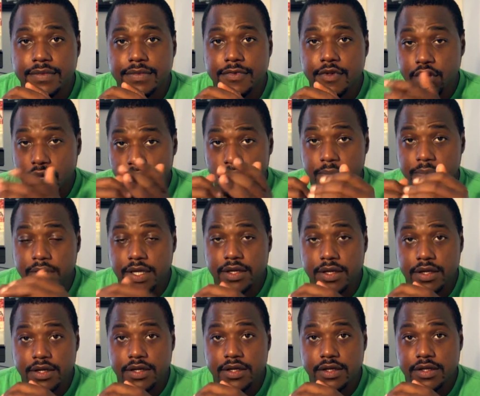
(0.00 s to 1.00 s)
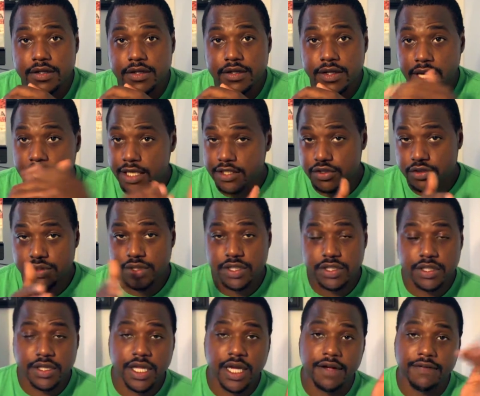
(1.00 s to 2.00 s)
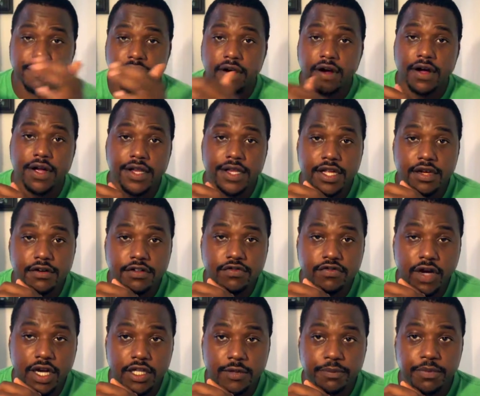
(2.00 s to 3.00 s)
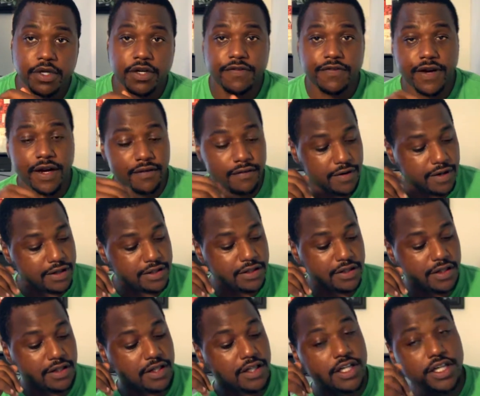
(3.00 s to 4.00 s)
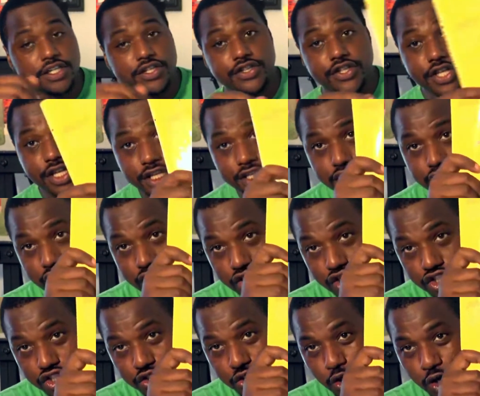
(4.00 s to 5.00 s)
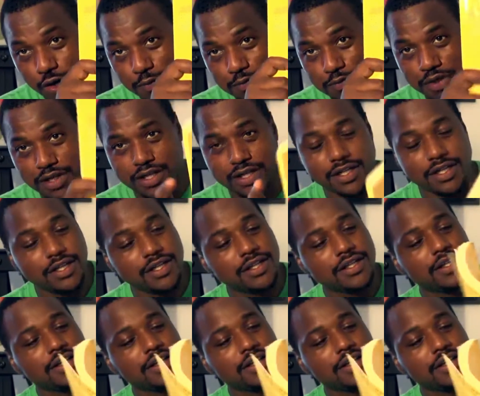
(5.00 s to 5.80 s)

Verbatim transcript: You heard me? Last 2 years of life, all he did was write the Book of Five Rings. This short book